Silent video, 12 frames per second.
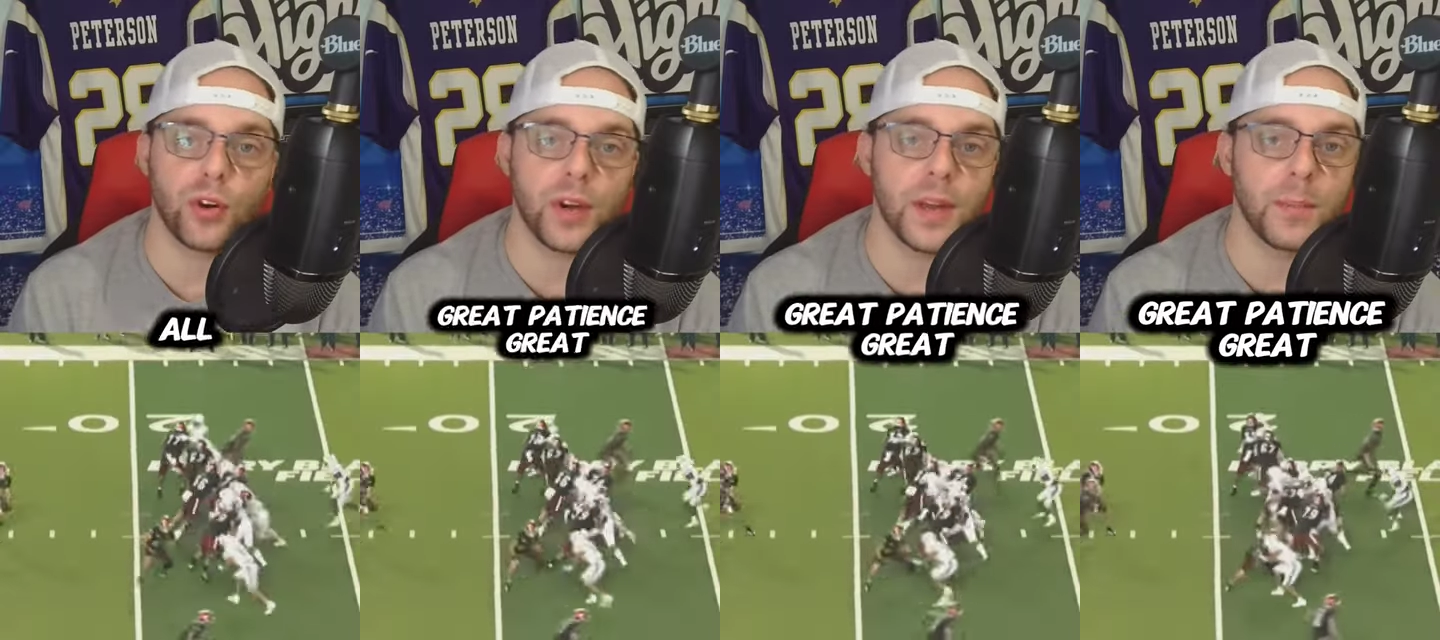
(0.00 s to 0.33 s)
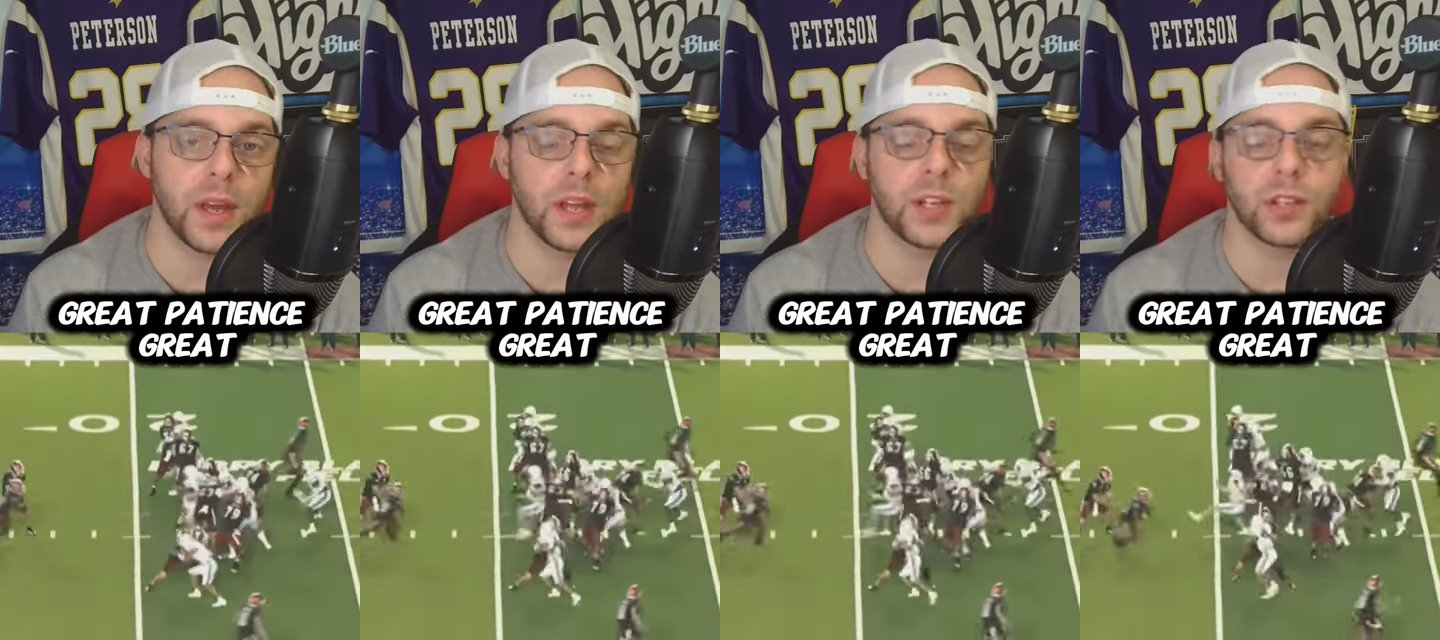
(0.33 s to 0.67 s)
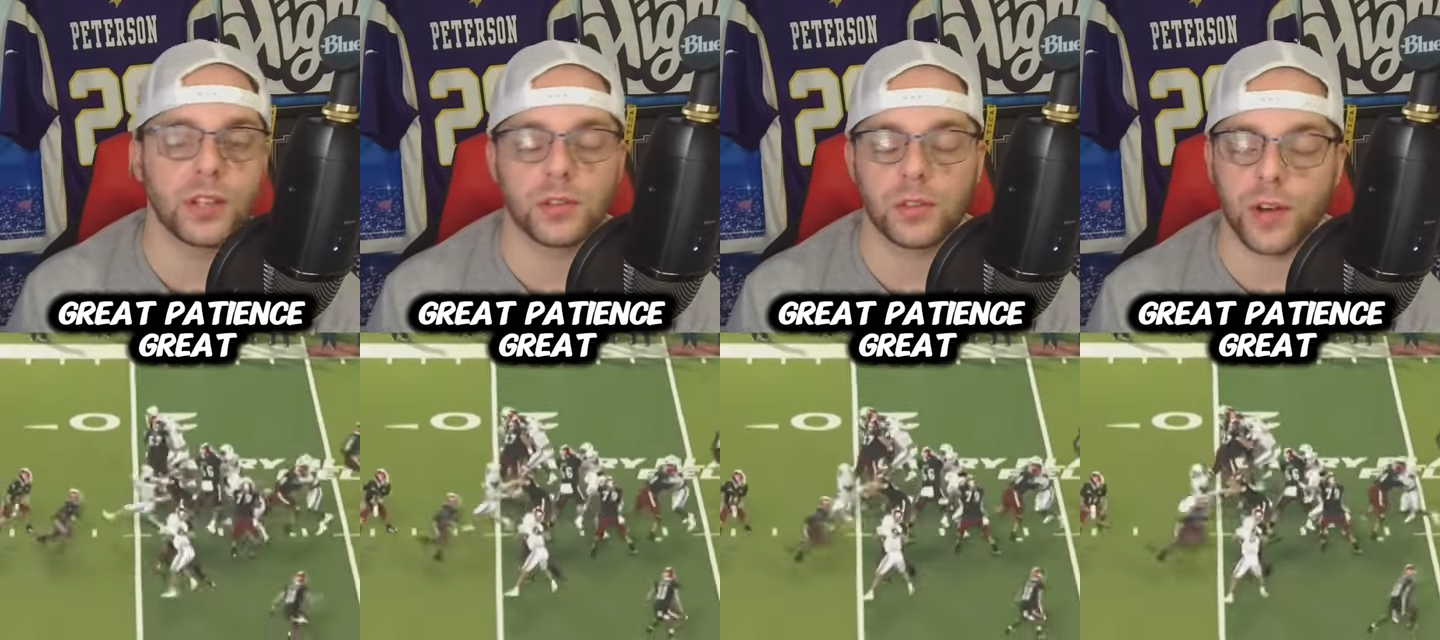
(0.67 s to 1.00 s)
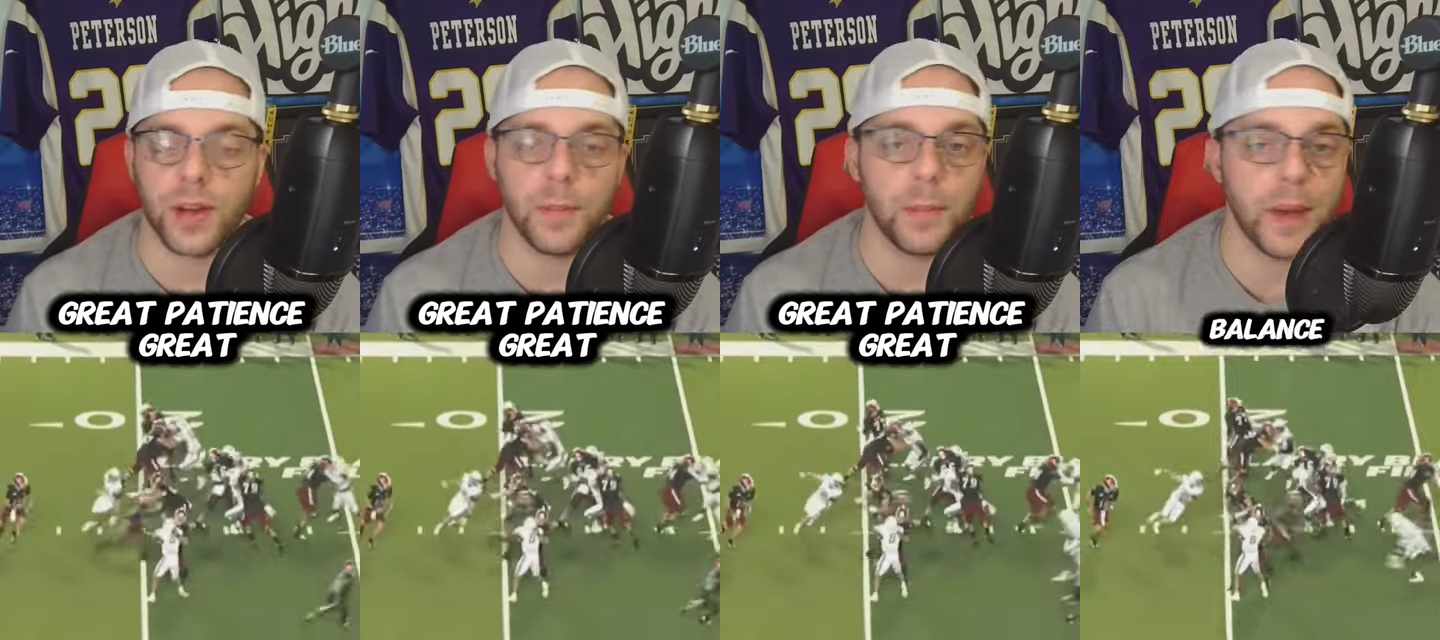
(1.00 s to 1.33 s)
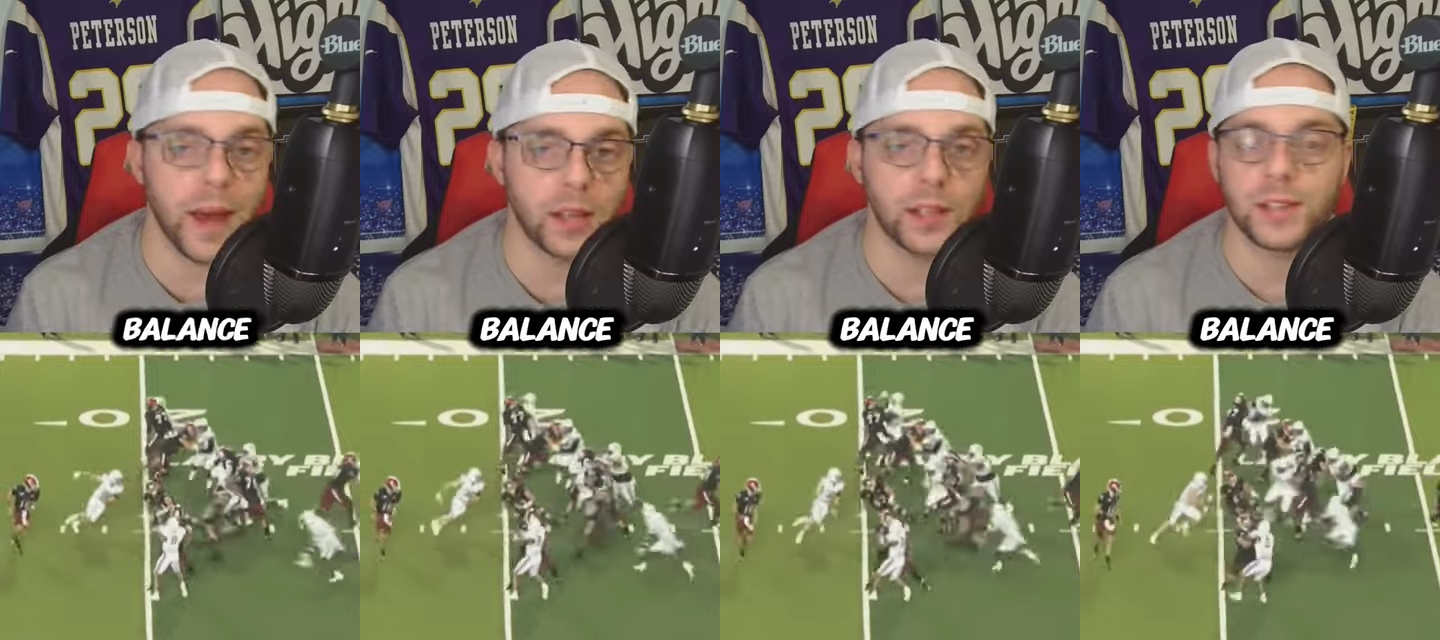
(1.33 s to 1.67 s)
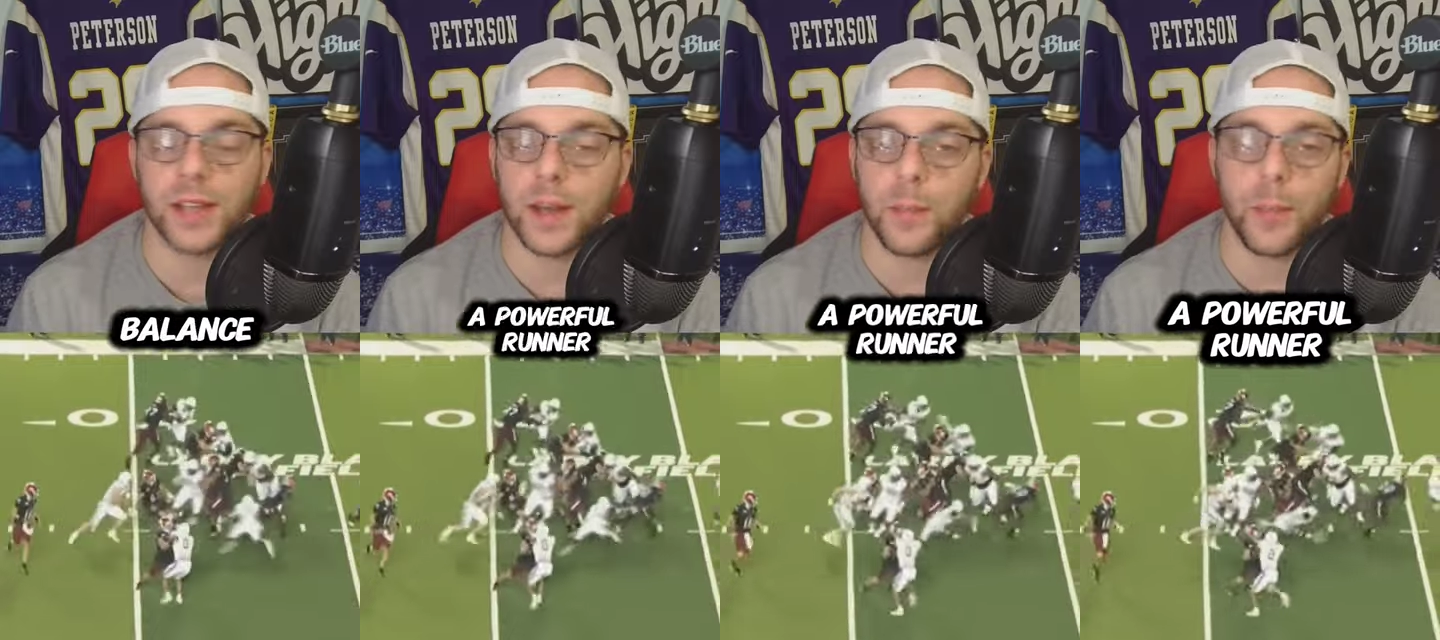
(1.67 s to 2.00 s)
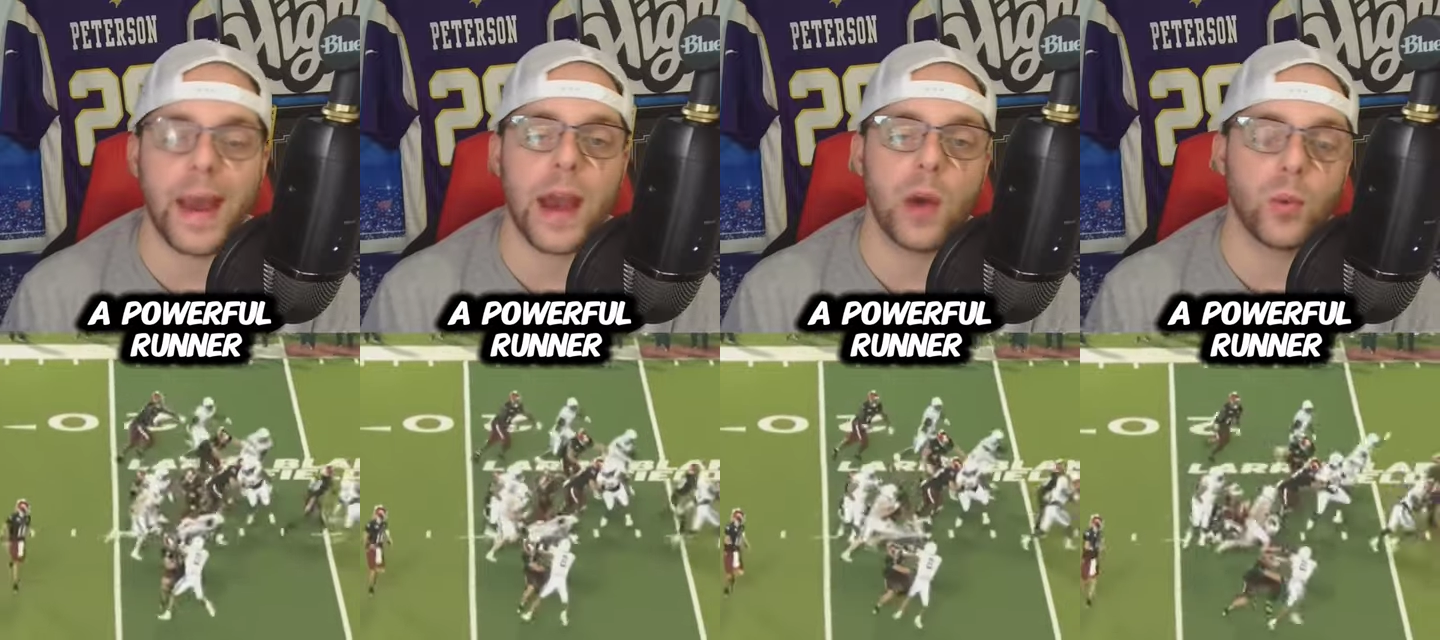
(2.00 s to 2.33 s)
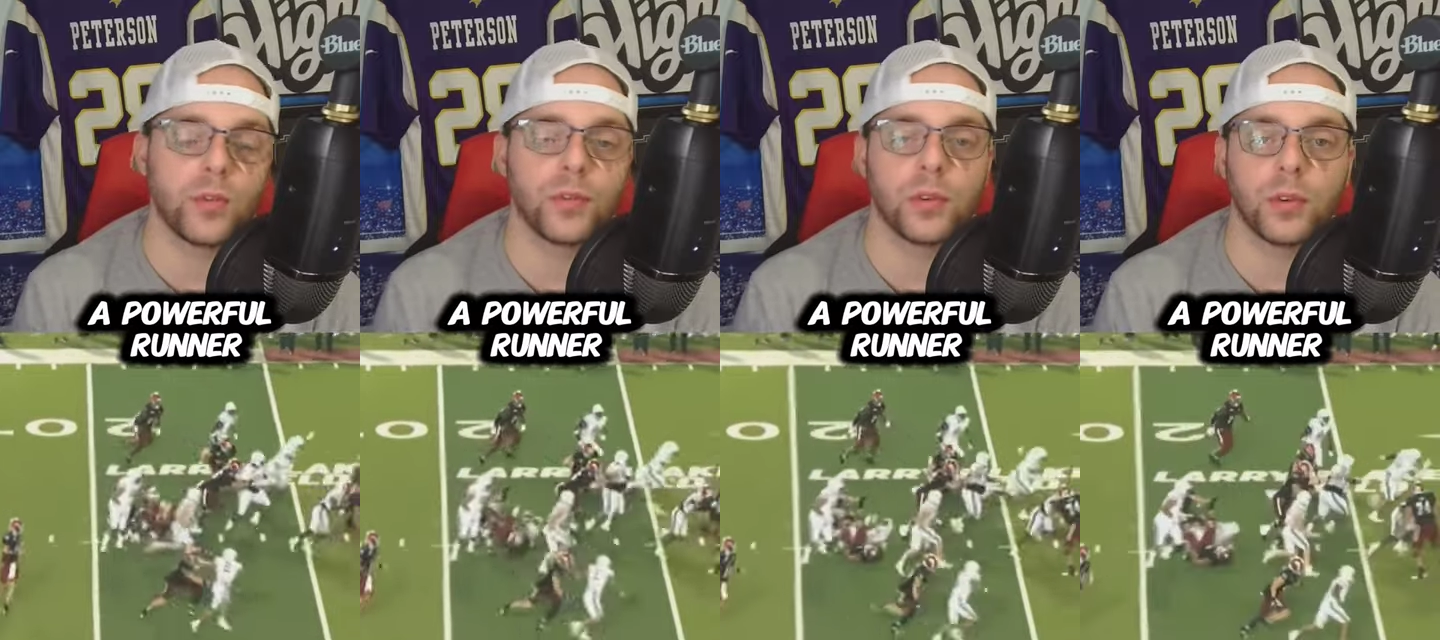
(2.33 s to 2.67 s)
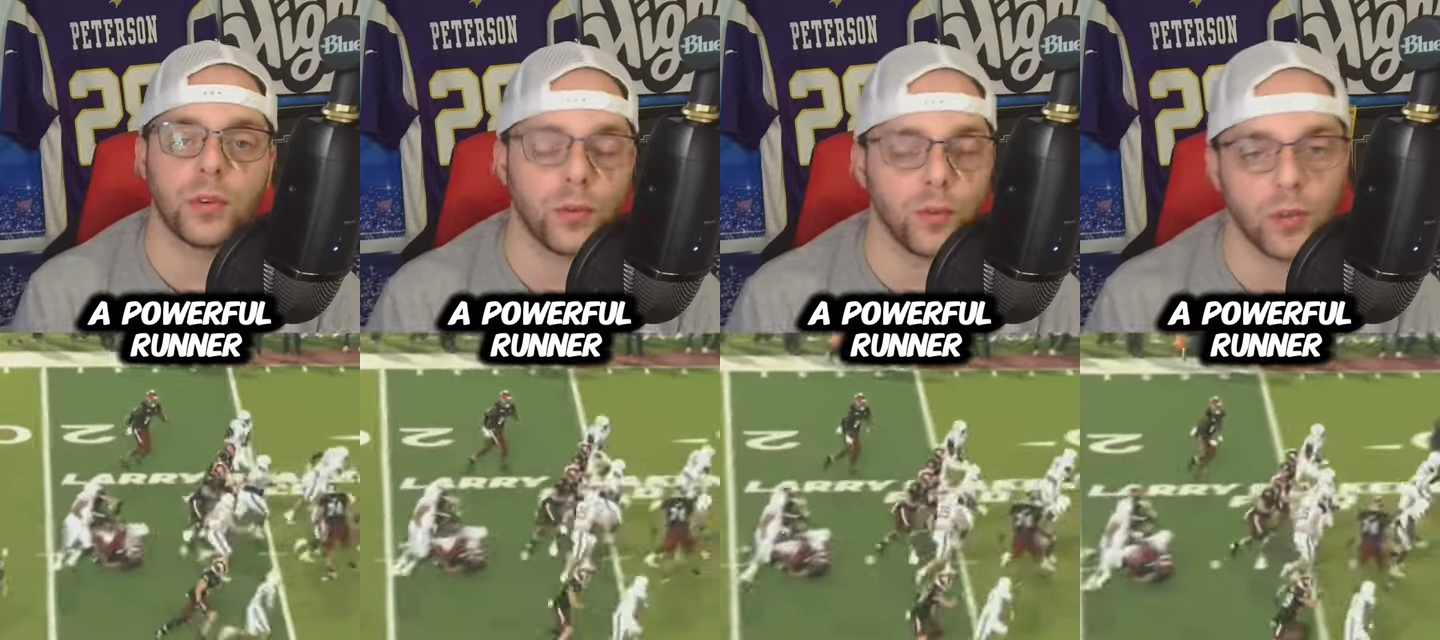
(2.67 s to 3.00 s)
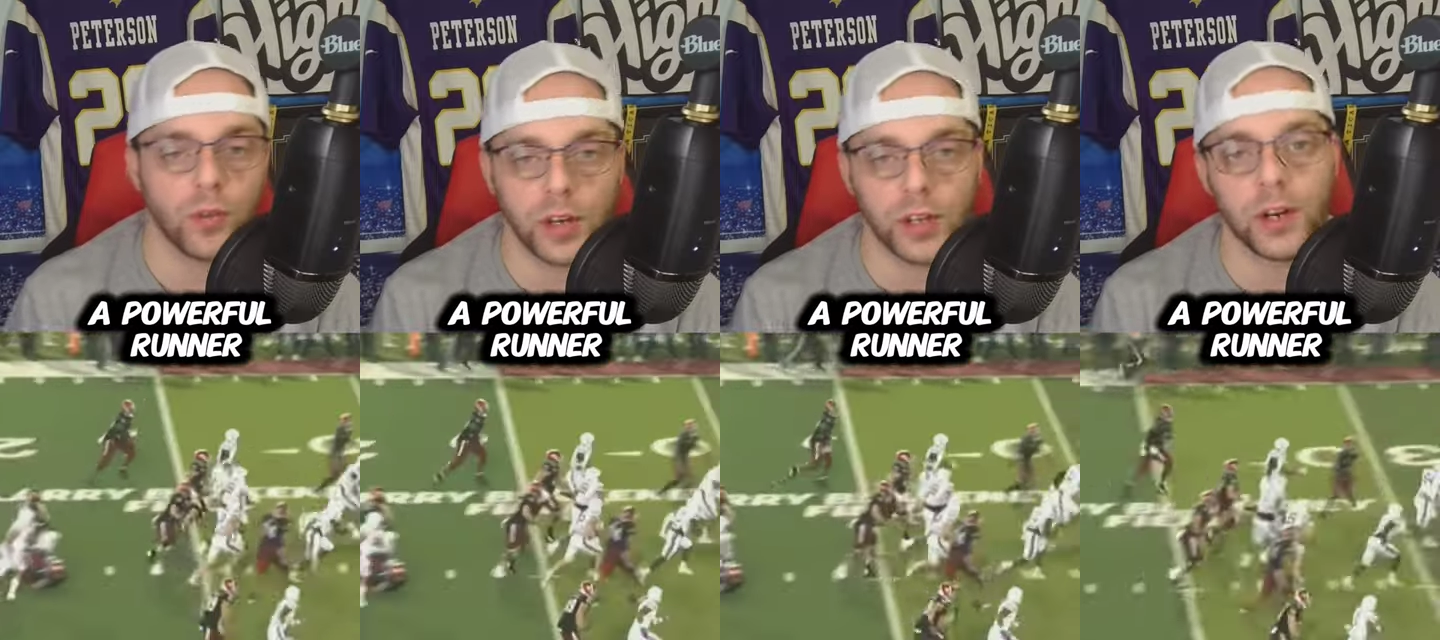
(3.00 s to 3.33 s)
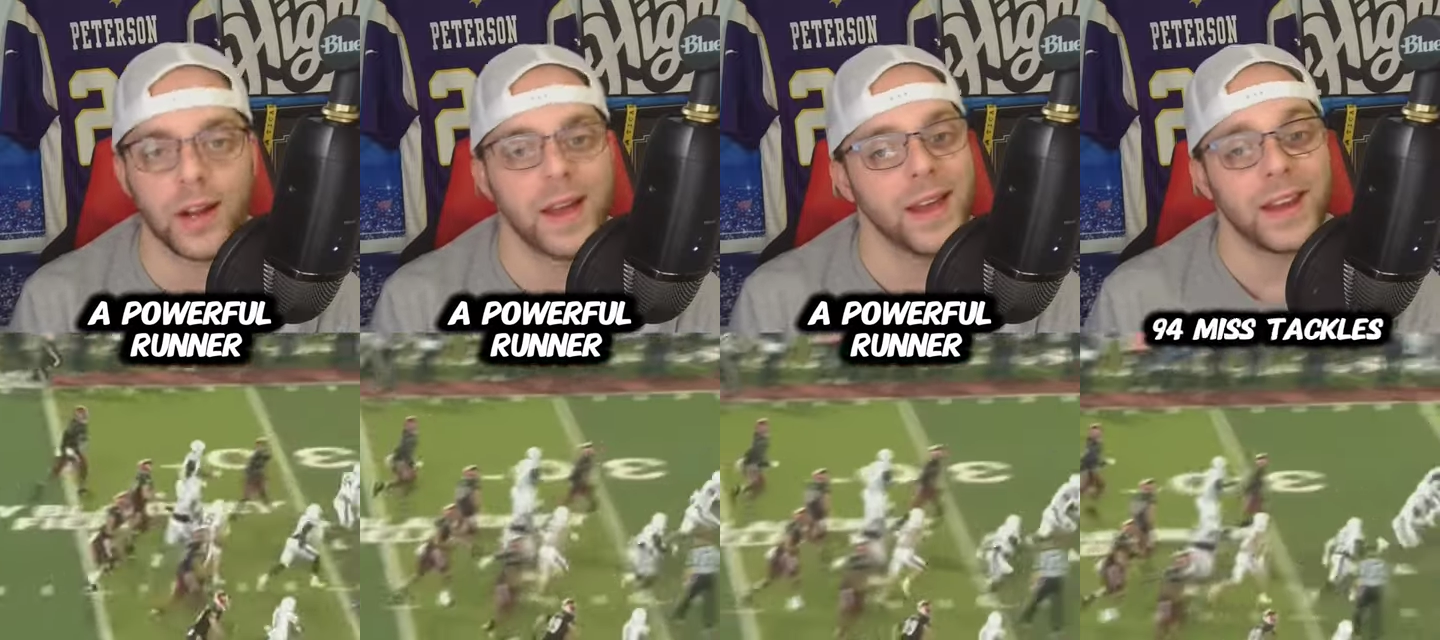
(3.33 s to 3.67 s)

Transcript: Great patience, great balance, a powerful runner,